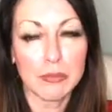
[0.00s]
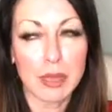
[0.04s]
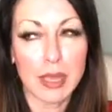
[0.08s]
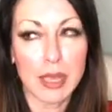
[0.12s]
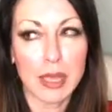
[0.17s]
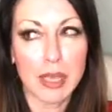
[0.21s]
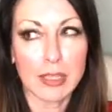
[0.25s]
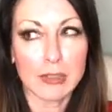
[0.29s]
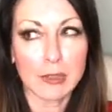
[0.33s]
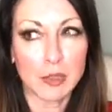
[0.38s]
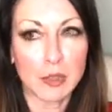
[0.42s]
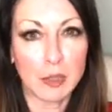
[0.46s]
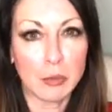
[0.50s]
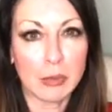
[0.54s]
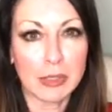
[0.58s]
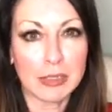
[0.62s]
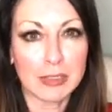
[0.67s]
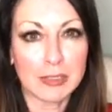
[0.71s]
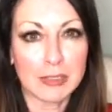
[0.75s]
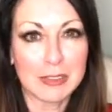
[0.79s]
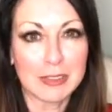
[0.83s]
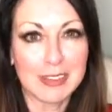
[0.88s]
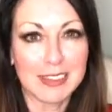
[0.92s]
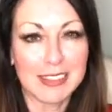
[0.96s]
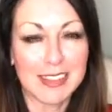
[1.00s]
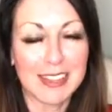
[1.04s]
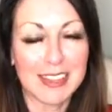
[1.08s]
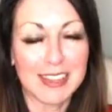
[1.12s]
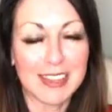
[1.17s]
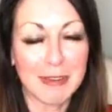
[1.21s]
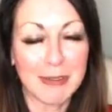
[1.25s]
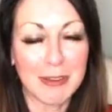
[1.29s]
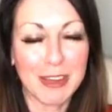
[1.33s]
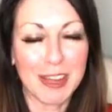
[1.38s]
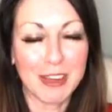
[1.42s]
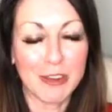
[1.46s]
as humans.
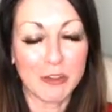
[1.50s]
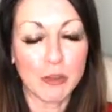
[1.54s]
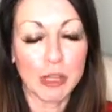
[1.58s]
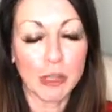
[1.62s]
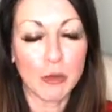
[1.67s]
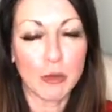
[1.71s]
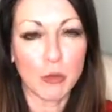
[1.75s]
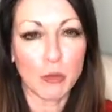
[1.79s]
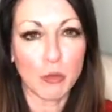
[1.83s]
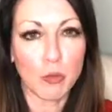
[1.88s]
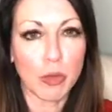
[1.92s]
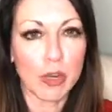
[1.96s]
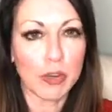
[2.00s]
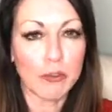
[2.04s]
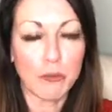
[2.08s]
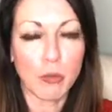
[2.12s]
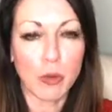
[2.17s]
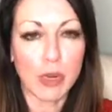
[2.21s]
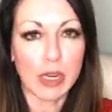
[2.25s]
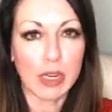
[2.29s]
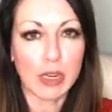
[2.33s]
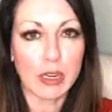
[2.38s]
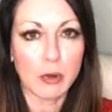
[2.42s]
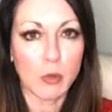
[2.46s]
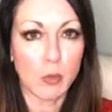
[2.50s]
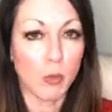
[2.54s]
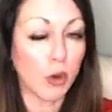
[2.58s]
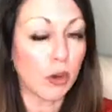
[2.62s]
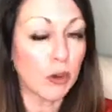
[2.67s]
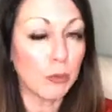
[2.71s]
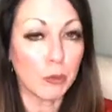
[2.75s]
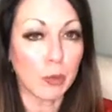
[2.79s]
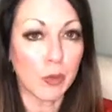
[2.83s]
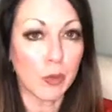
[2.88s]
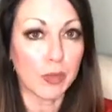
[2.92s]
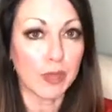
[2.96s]
Think about it, like, what if we
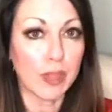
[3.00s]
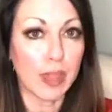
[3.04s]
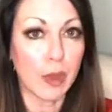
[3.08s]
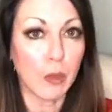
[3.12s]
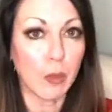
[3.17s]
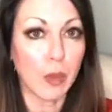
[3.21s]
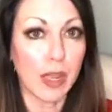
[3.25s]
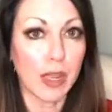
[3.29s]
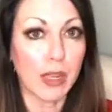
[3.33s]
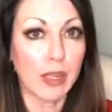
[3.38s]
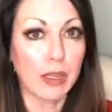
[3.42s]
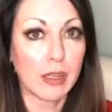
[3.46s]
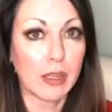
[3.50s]
weren't built that way?